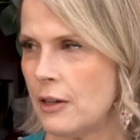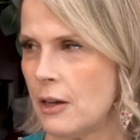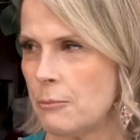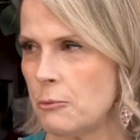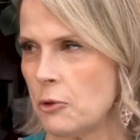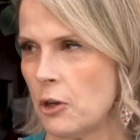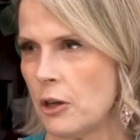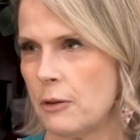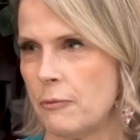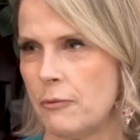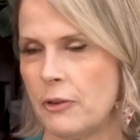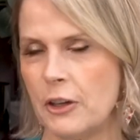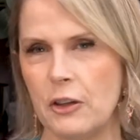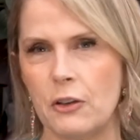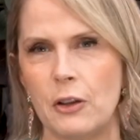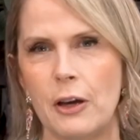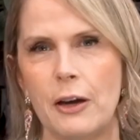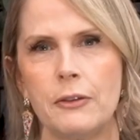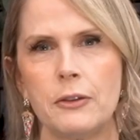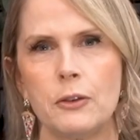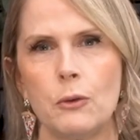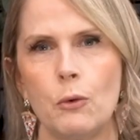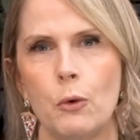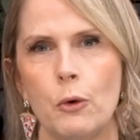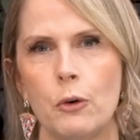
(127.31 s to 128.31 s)
I'm trying to figure that
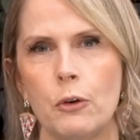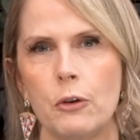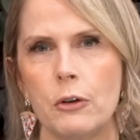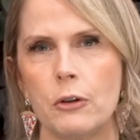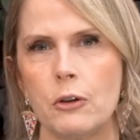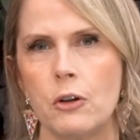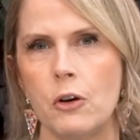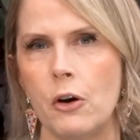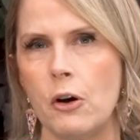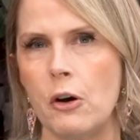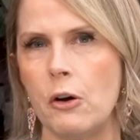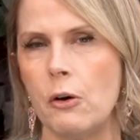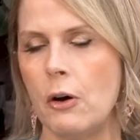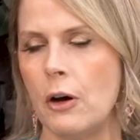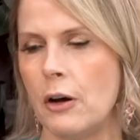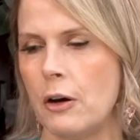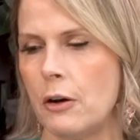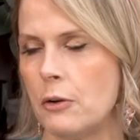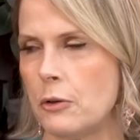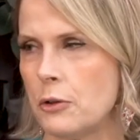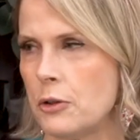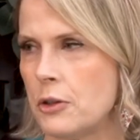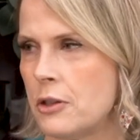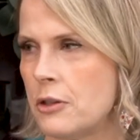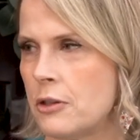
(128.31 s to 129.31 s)
out the order.
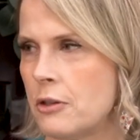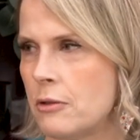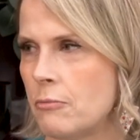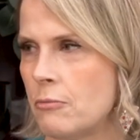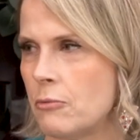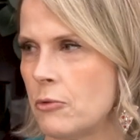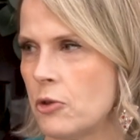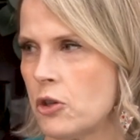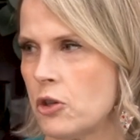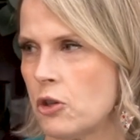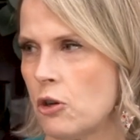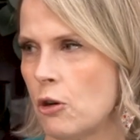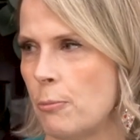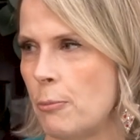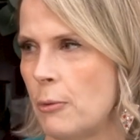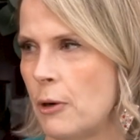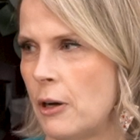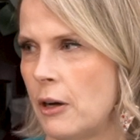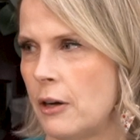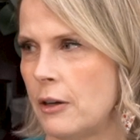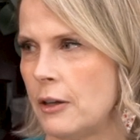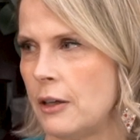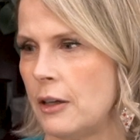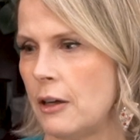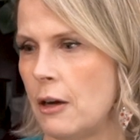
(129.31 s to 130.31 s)
Co-host,
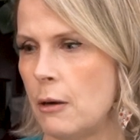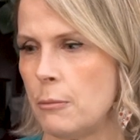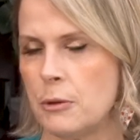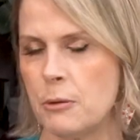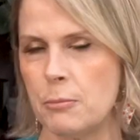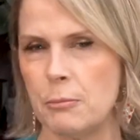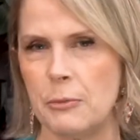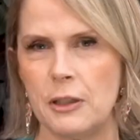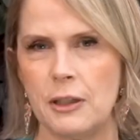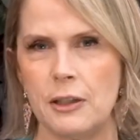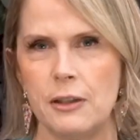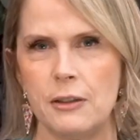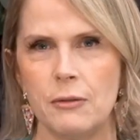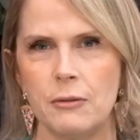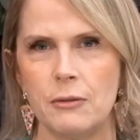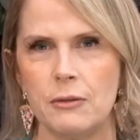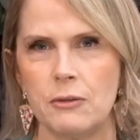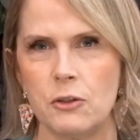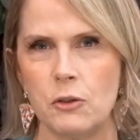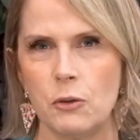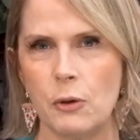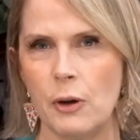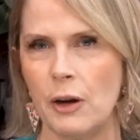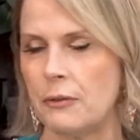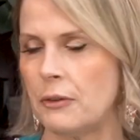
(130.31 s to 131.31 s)
Sherpa. He helps me
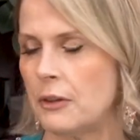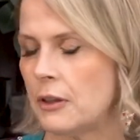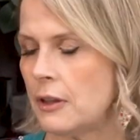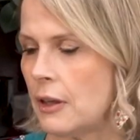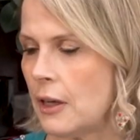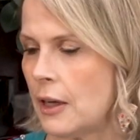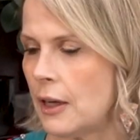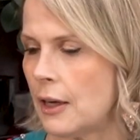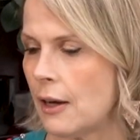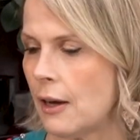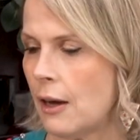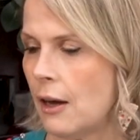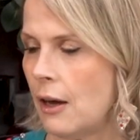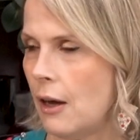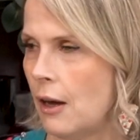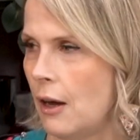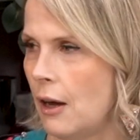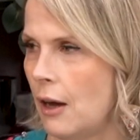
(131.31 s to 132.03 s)
do everything.